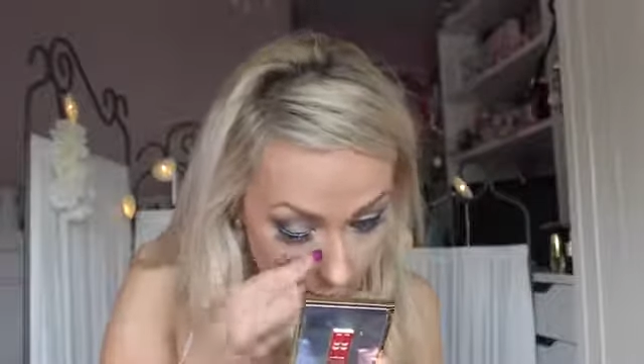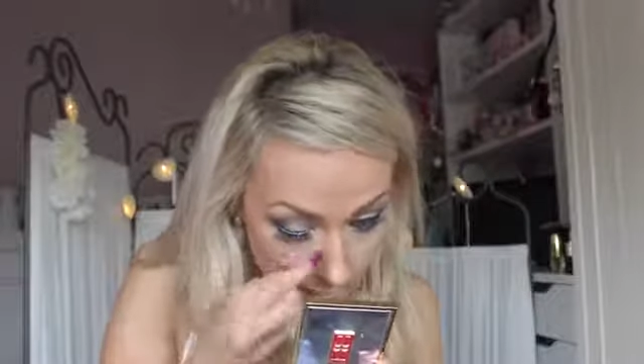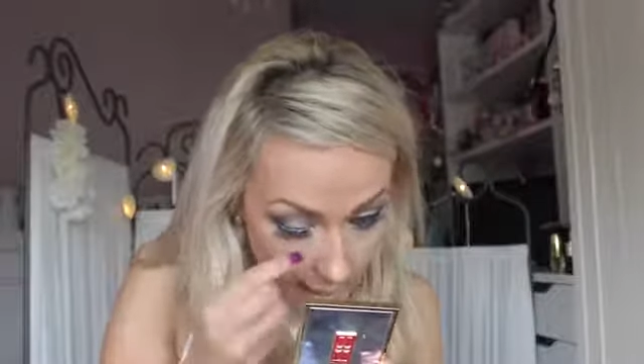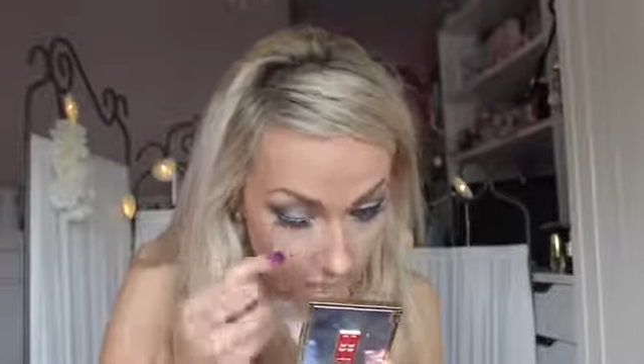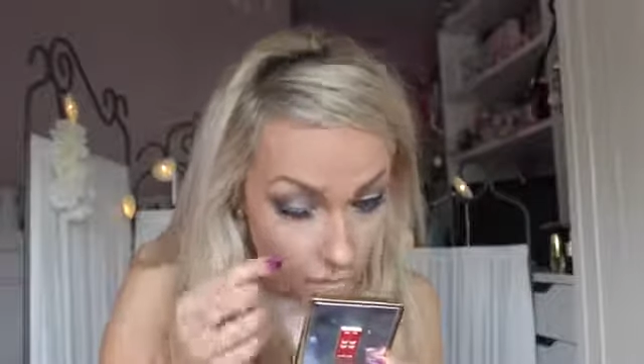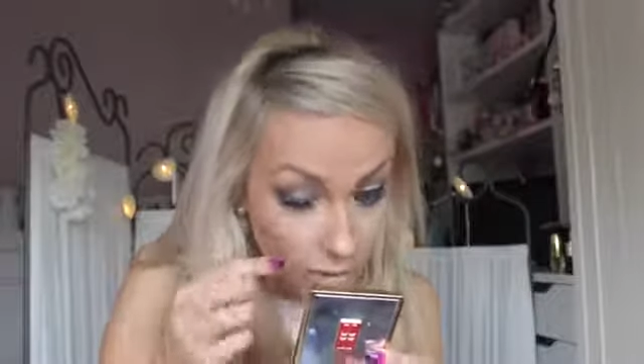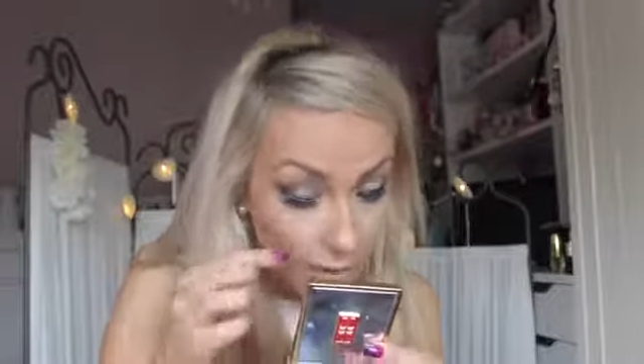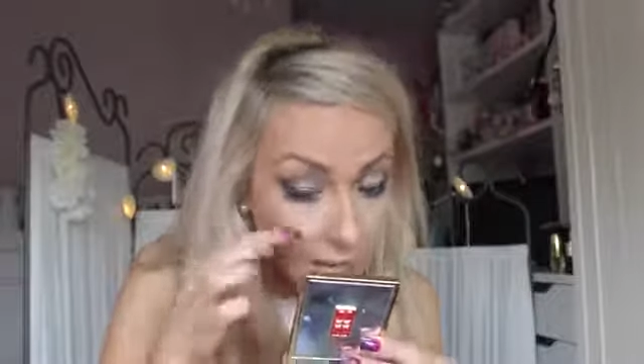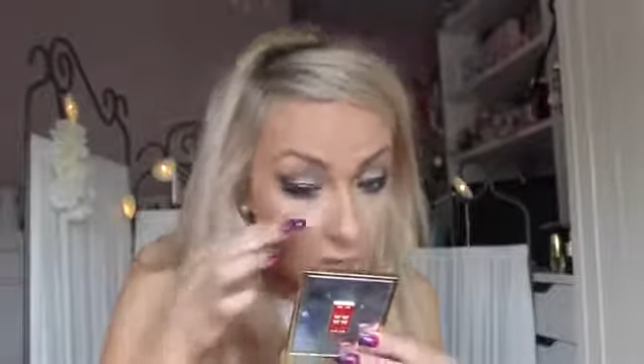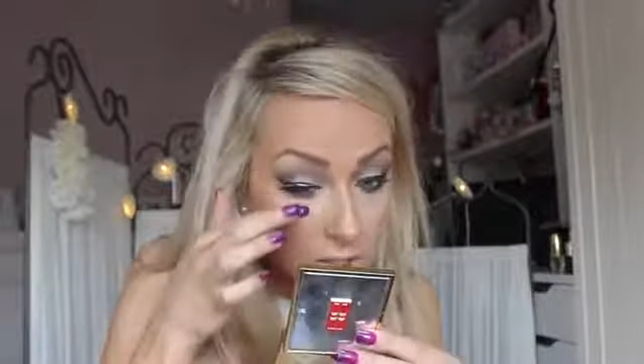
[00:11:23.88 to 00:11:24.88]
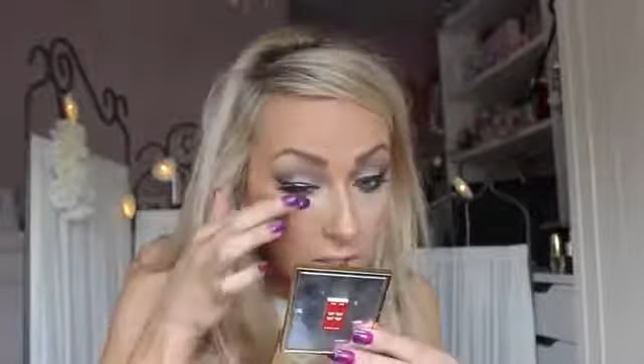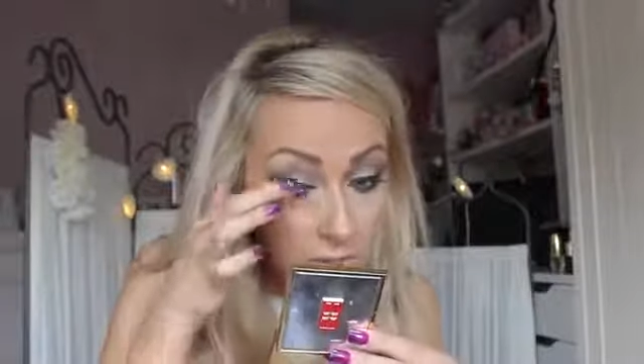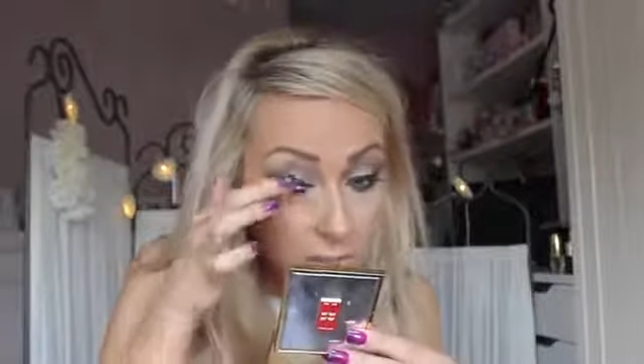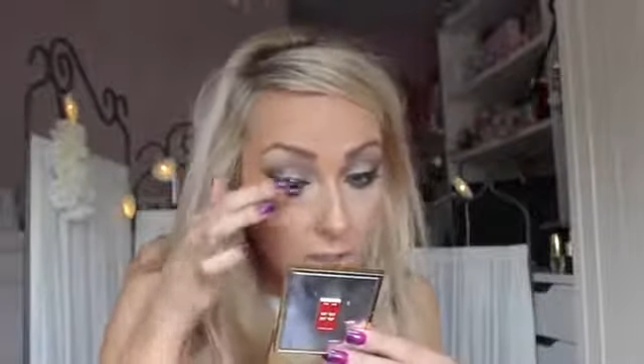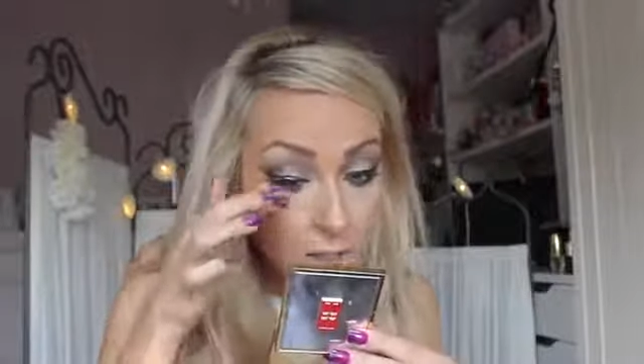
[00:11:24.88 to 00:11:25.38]
natural
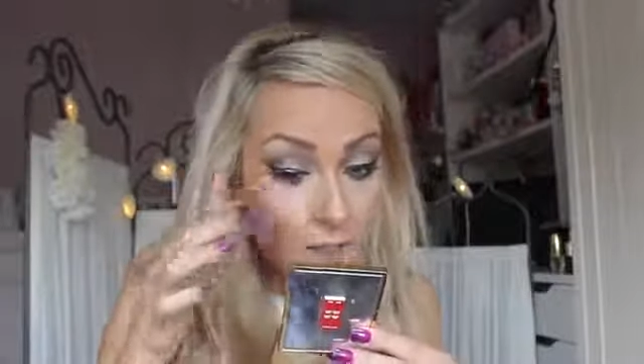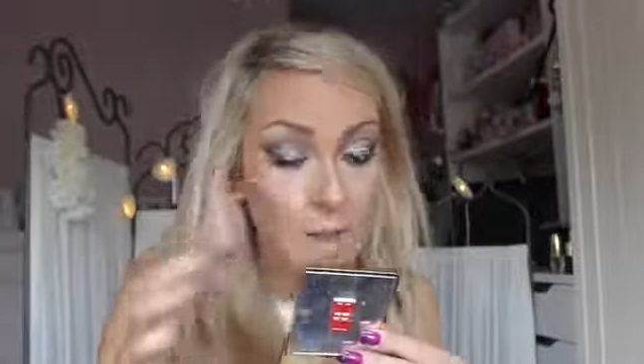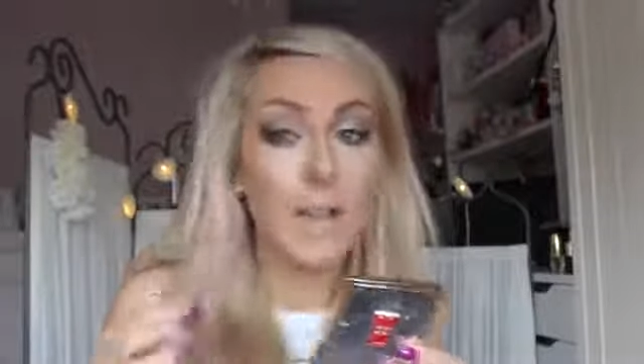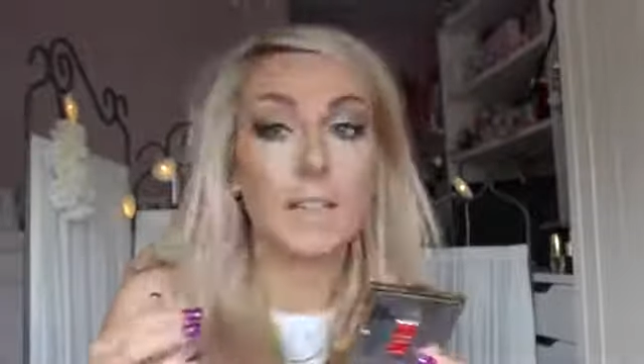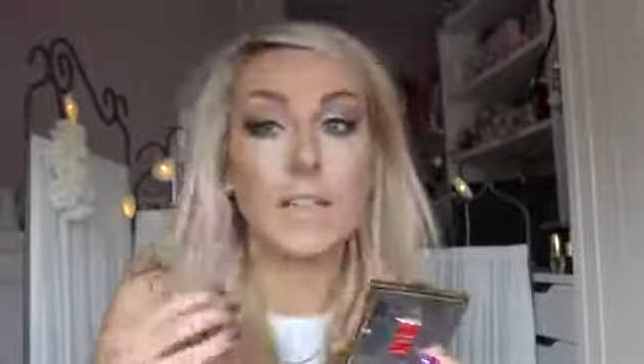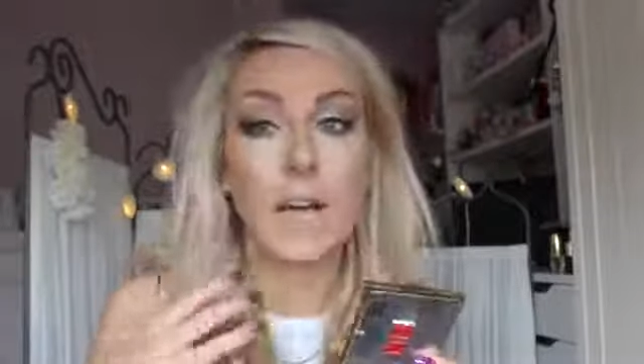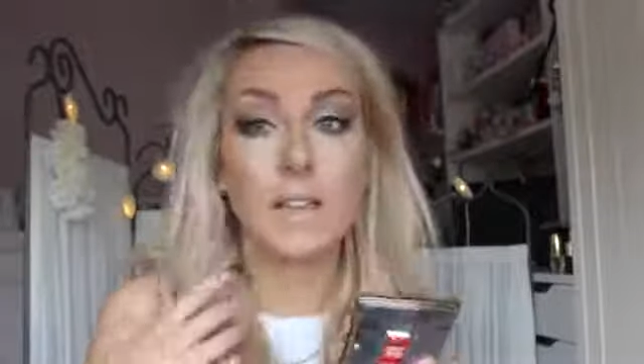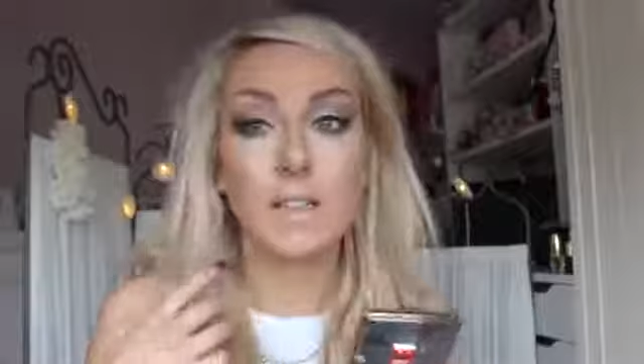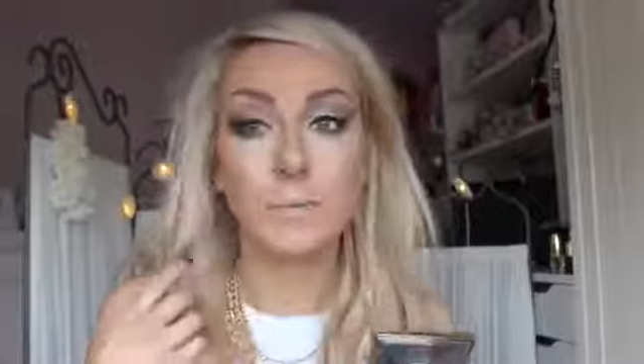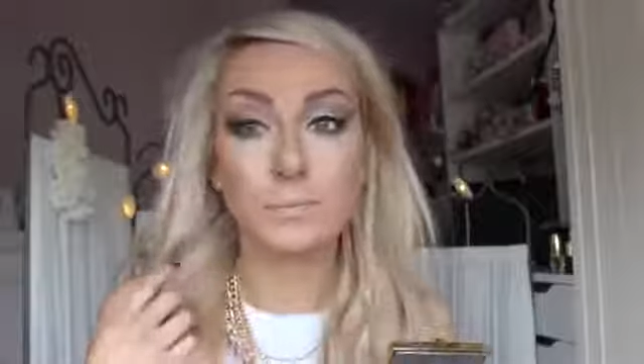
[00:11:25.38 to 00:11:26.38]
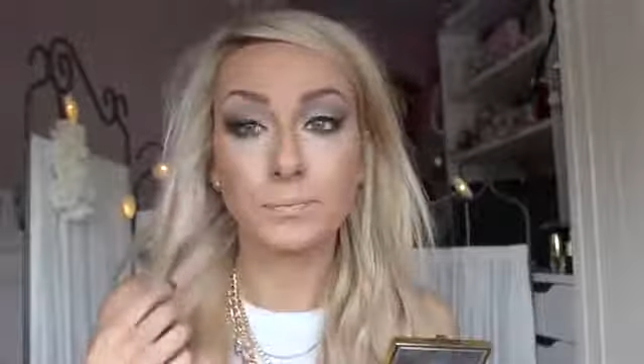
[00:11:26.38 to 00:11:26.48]
lashes, like that.